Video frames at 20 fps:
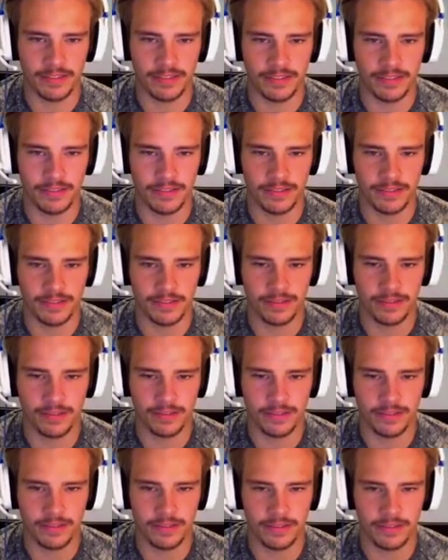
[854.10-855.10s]

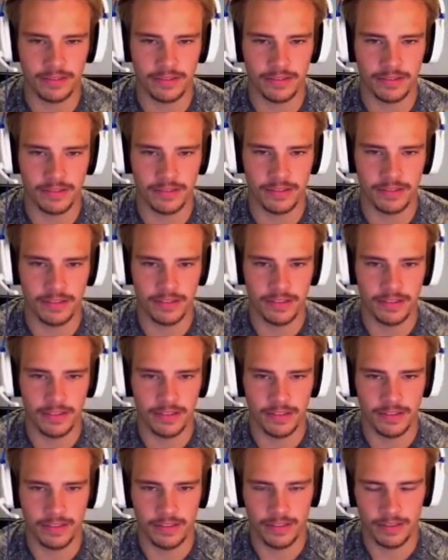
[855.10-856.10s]

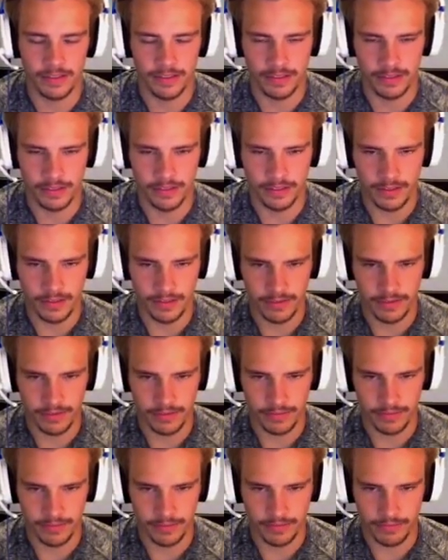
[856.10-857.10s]

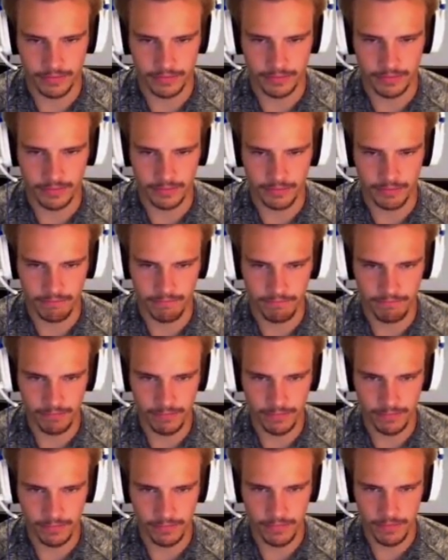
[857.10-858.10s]

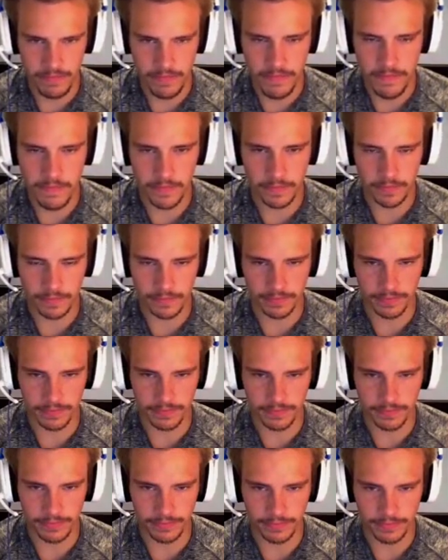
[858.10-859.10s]

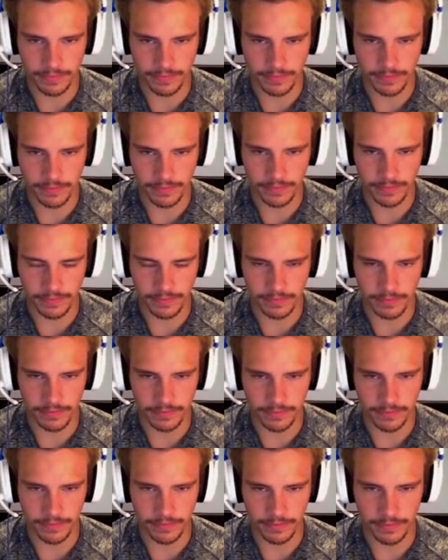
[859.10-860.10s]

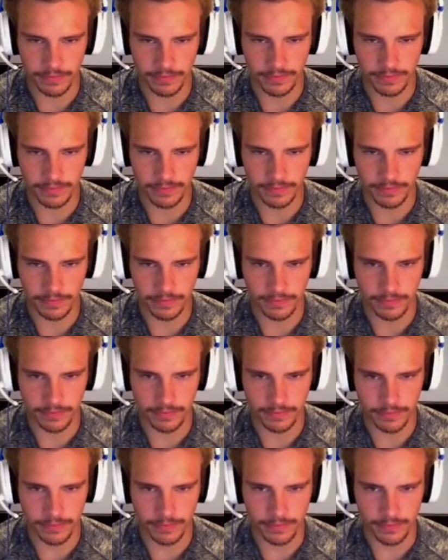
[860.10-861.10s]

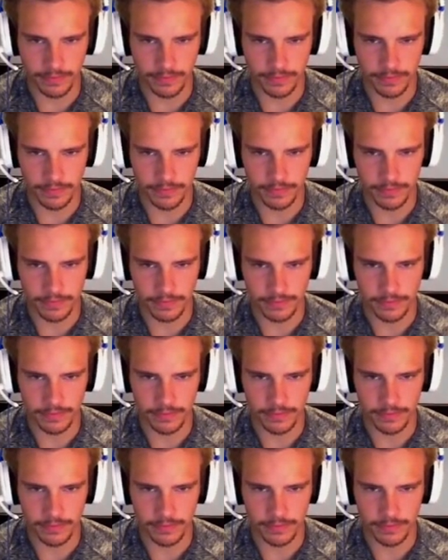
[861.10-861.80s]
Nothing is said.